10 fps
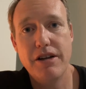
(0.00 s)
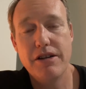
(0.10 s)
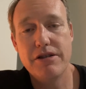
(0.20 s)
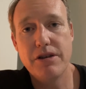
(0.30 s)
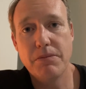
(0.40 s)

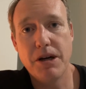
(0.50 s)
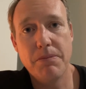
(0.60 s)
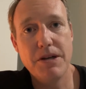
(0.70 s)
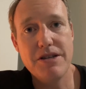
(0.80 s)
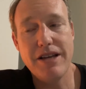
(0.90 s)
some
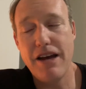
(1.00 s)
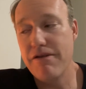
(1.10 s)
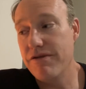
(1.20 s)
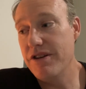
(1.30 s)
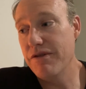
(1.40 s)
companies
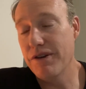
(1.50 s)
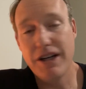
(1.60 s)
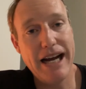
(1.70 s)
have different